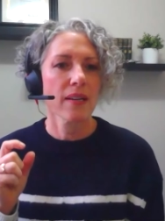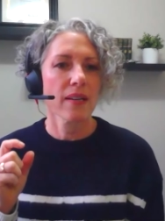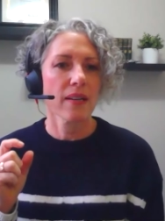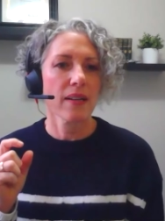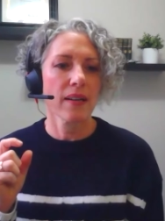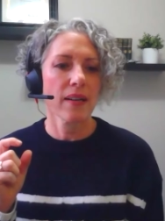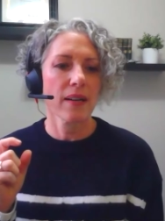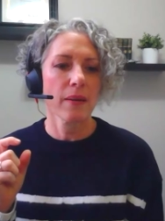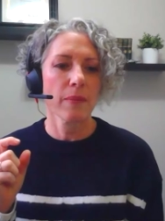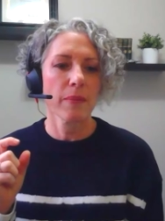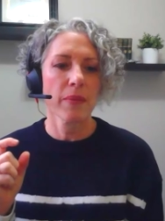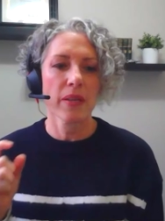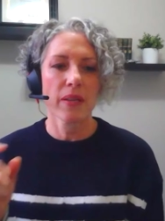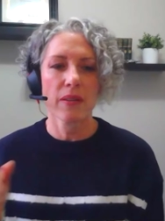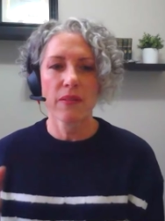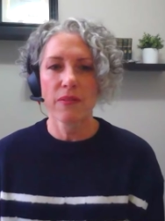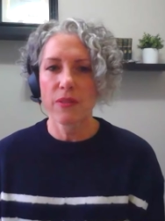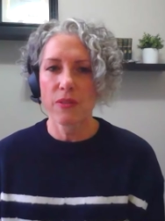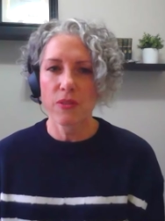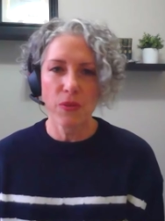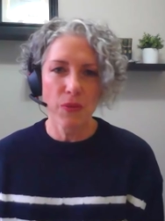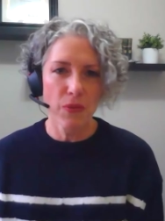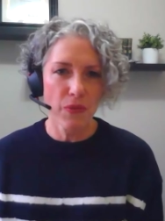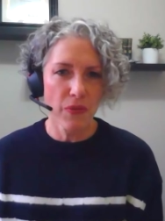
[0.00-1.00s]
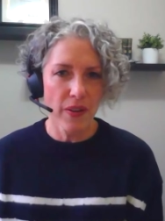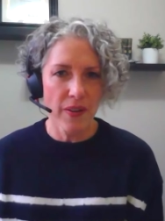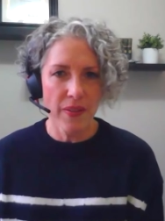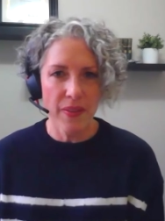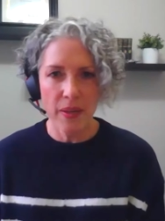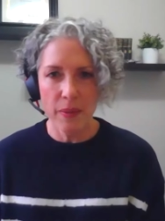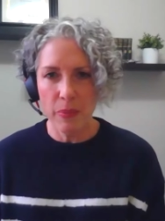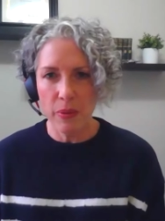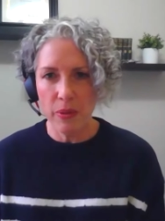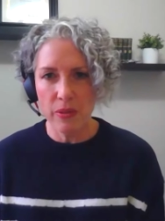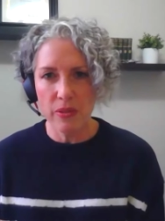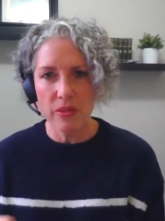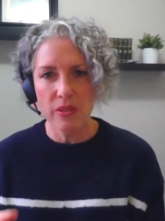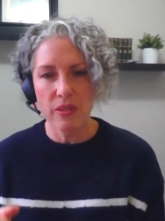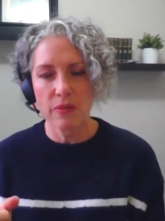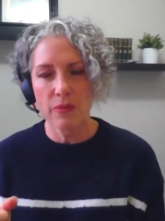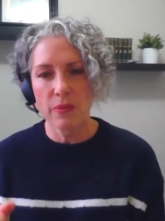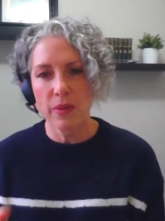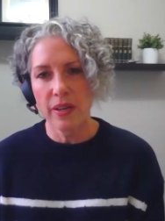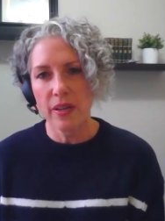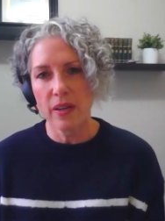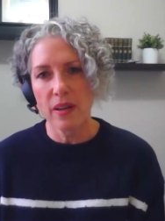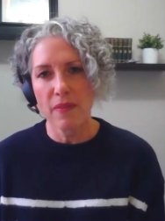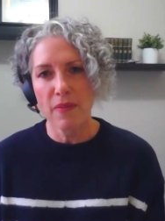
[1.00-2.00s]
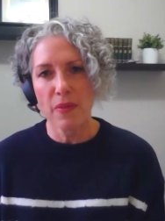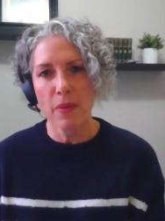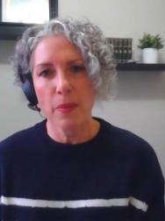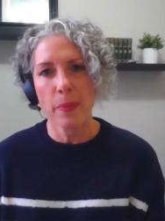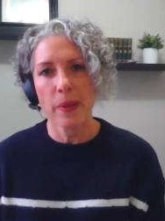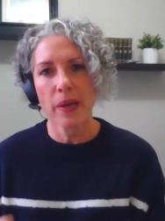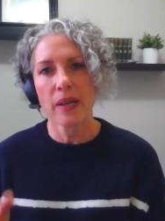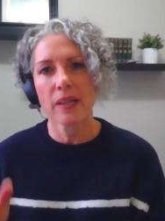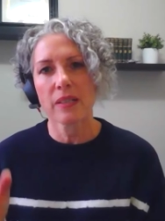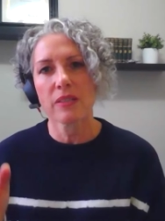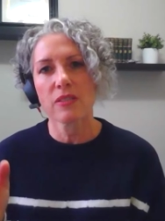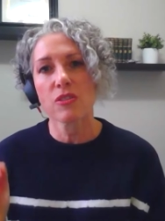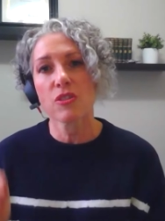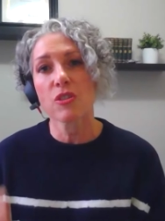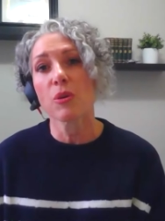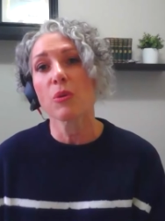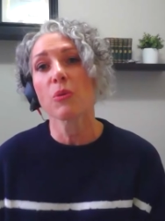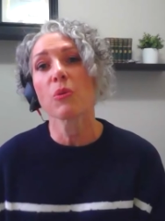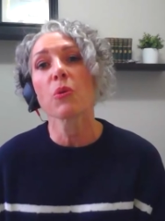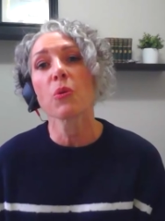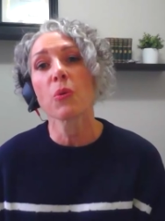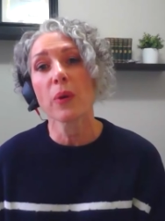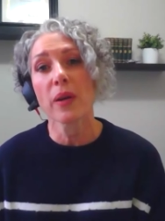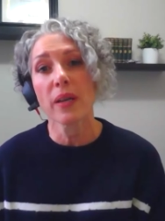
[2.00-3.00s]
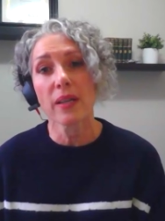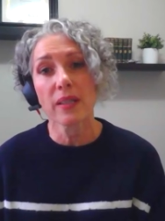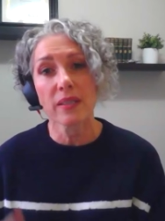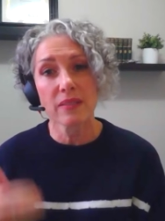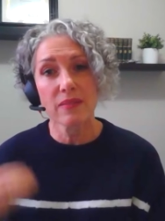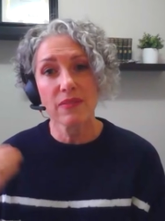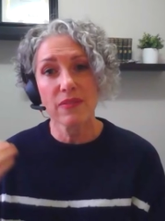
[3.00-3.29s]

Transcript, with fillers: And if you don't find that person right off the bat, don't quit.